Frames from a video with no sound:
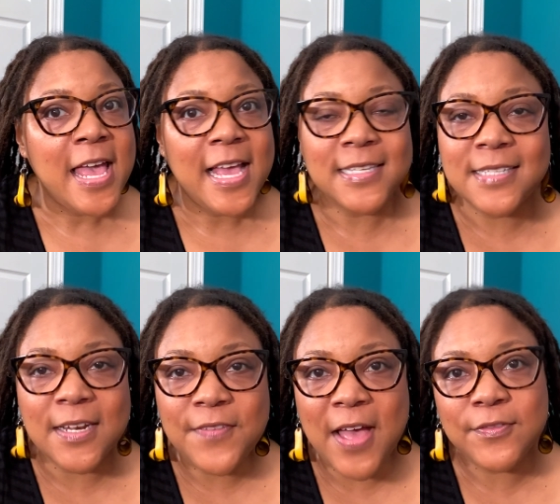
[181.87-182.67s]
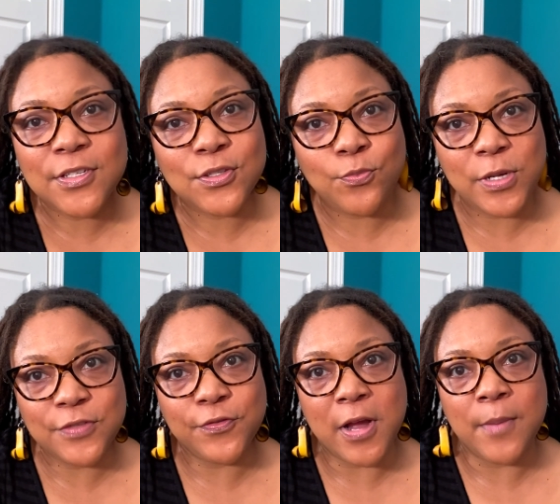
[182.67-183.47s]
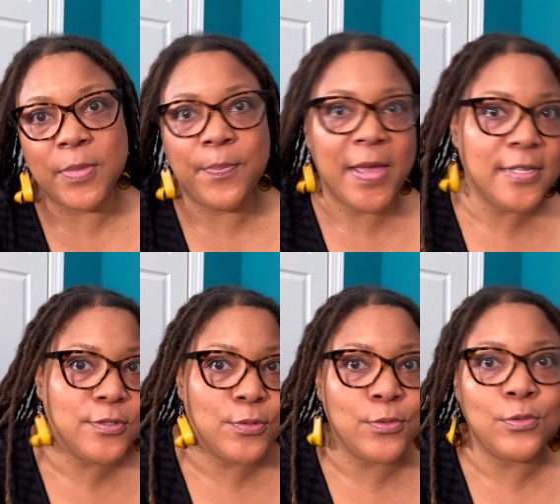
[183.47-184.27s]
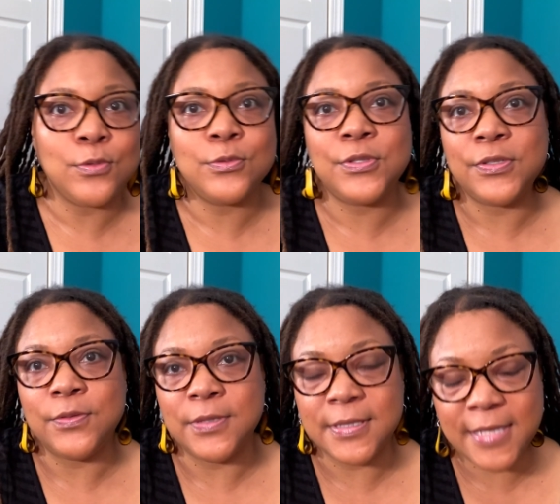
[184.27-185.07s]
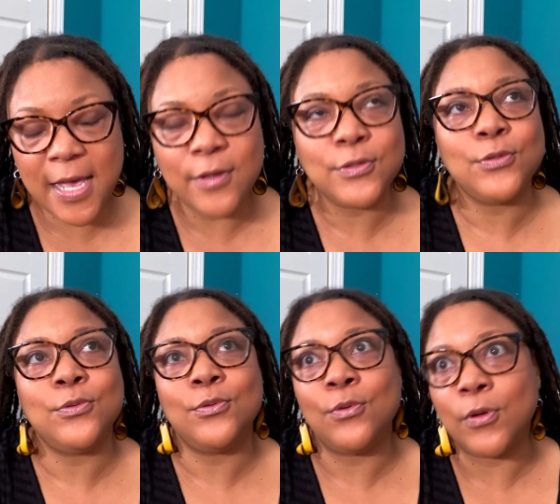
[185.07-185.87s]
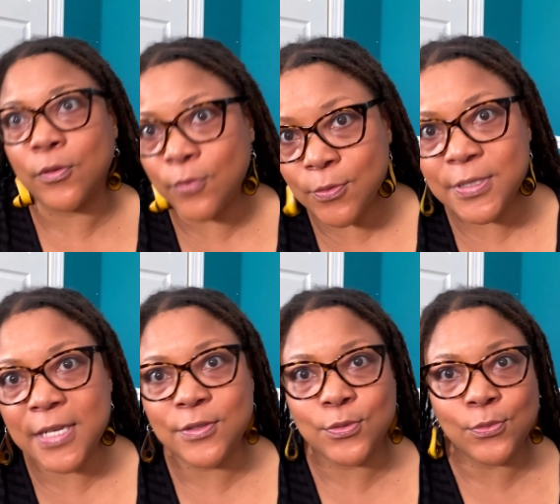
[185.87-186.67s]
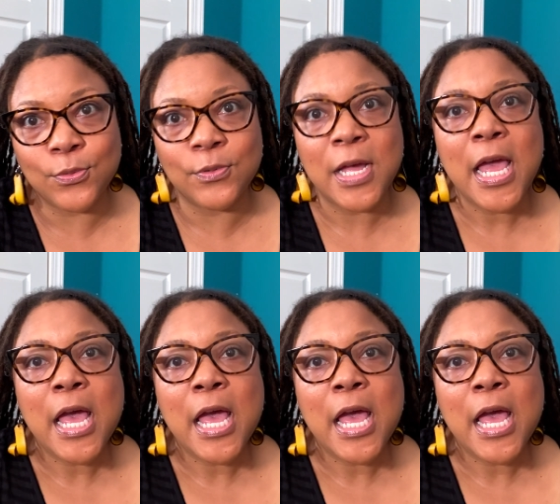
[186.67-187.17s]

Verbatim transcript: Instead of having to switch from the pen tool to the scale tool or the rotate tool,